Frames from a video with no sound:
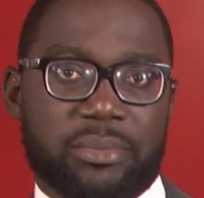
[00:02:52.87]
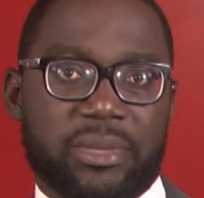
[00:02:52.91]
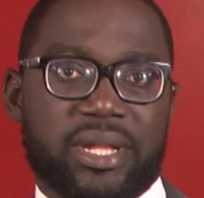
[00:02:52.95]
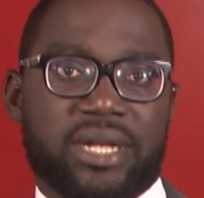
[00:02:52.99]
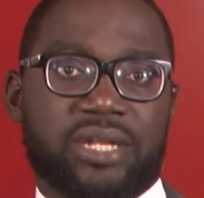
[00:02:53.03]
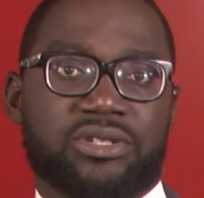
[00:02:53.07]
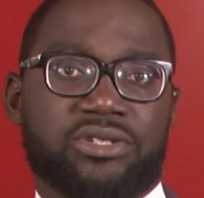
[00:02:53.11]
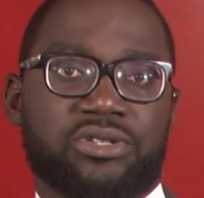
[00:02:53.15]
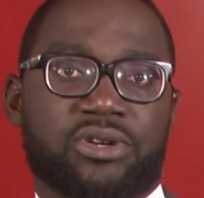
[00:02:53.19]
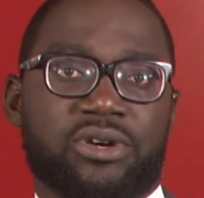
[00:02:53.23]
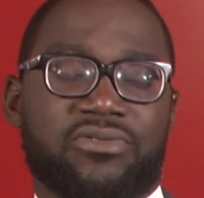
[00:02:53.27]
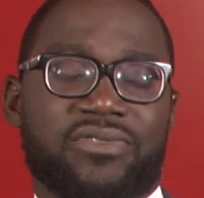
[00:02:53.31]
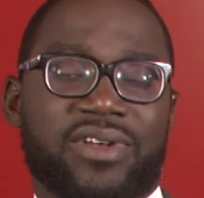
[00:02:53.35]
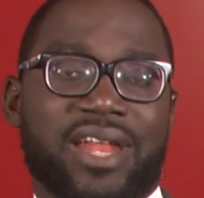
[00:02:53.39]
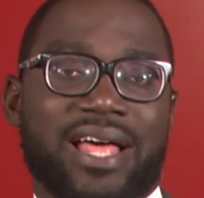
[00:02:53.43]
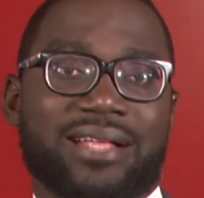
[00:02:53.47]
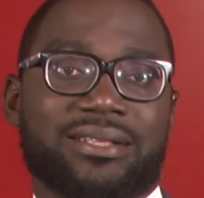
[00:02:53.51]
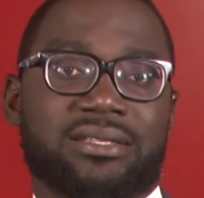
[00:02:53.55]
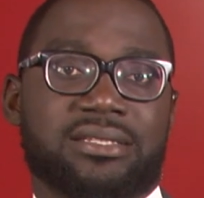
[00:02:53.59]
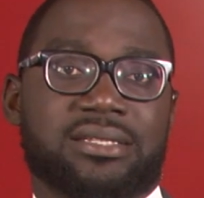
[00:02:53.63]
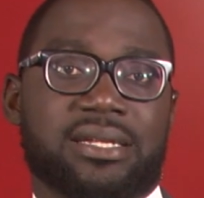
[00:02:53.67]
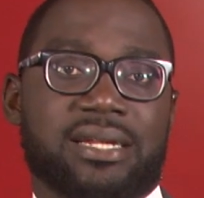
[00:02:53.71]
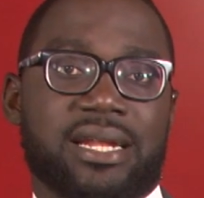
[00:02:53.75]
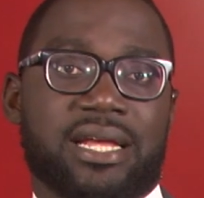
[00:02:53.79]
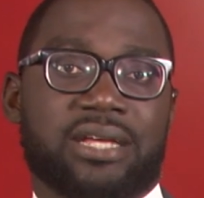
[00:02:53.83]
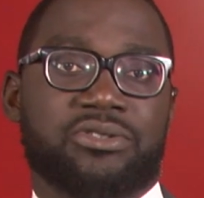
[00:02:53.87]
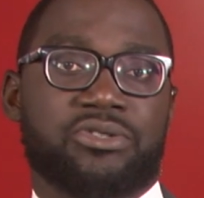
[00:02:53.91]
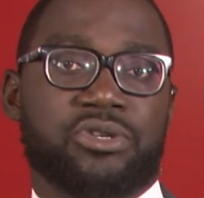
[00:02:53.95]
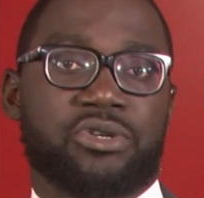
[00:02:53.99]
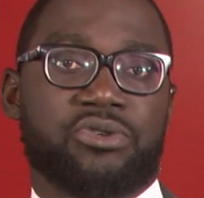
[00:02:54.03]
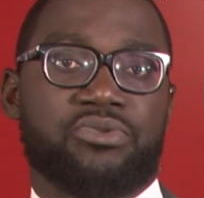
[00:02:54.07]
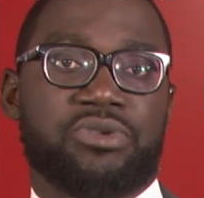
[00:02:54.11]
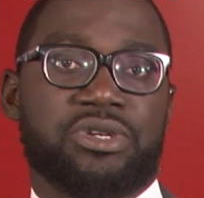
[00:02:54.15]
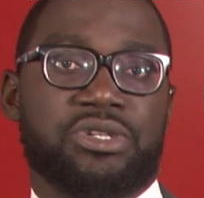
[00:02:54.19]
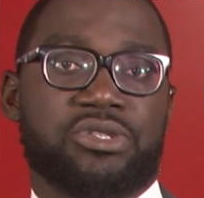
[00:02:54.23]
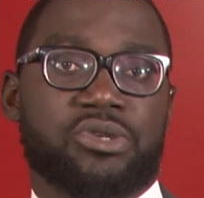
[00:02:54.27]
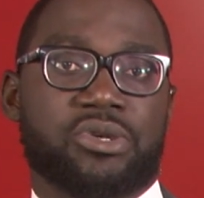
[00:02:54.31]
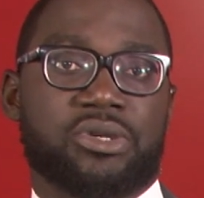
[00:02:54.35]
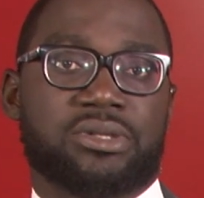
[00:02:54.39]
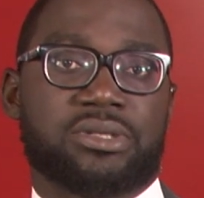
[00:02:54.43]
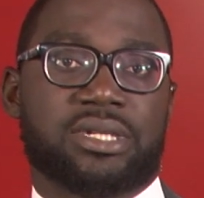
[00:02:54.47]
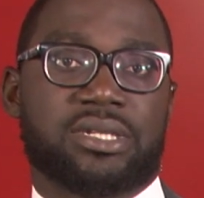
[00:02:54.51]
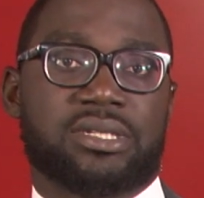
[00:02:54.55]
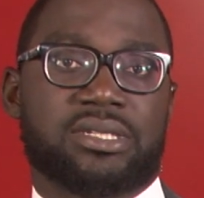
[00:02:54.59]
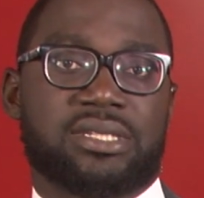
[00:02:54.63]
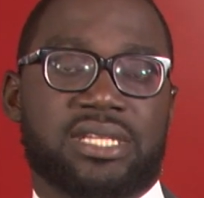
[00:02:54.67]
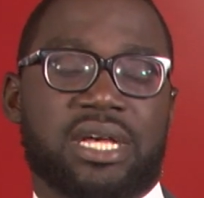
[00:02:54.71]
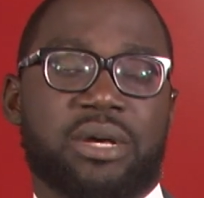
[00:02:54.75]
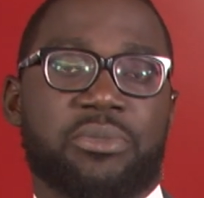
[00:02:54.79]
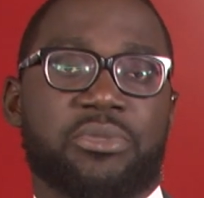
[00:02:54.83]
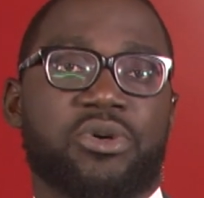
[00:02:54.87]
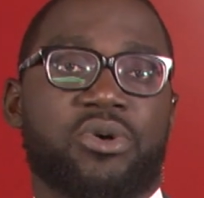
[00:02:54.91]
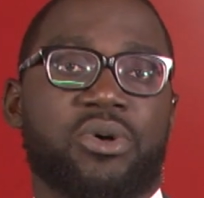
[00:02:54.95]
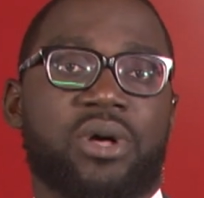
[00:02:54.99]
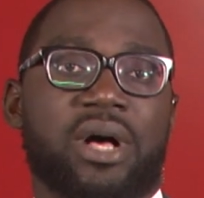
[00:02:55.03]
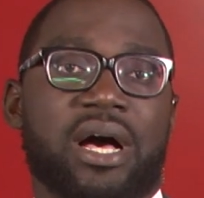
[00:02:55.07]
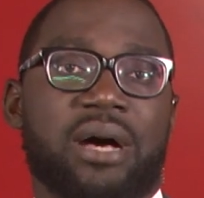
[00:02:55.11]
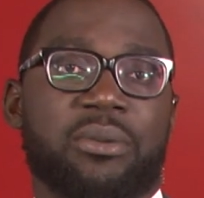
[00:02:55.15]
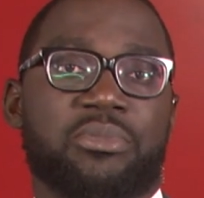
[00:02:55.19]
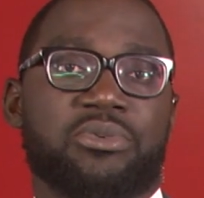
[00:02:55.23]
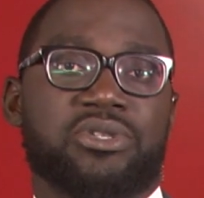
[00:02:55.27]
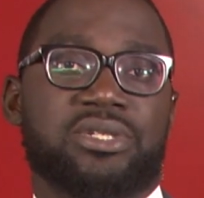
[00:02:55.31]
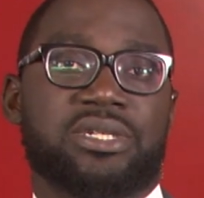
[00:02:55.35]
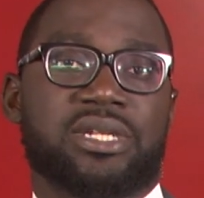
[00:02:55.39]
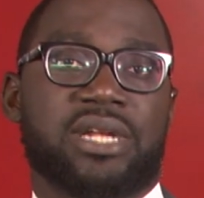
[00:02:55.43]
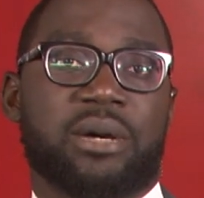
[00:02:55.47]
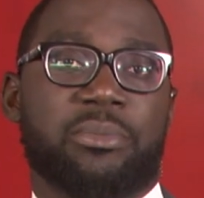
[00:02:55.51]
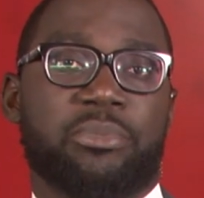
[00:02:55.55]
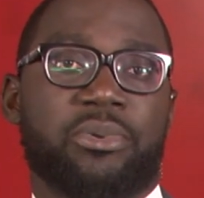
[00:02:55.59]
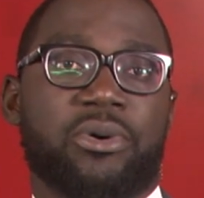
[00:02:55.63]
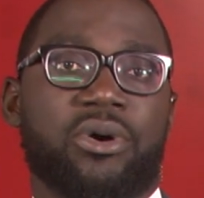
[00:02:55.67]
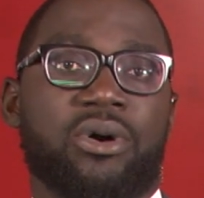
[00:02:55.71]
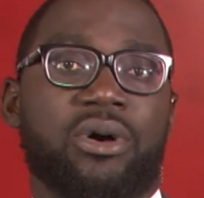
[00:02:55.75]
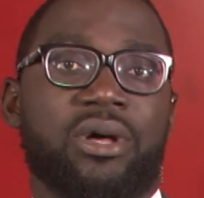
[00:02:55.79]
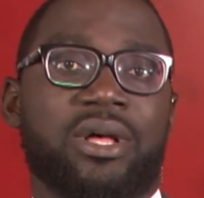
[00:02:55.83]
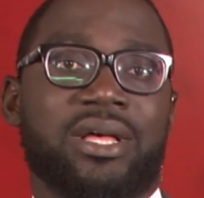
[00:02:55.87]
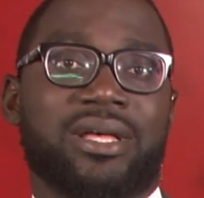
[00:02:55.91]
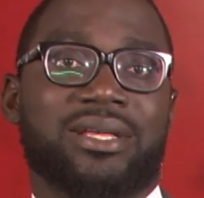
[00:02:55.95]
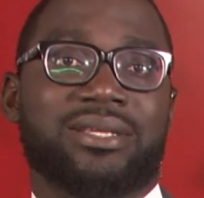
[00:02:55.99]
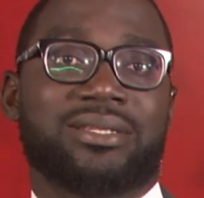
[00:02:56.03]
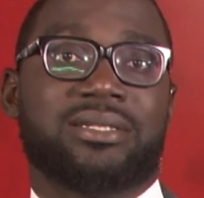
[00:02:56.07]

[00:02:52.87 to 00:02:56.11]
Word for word: the Minister of Lands and Natural Resources, Samuel Abu Jinapor,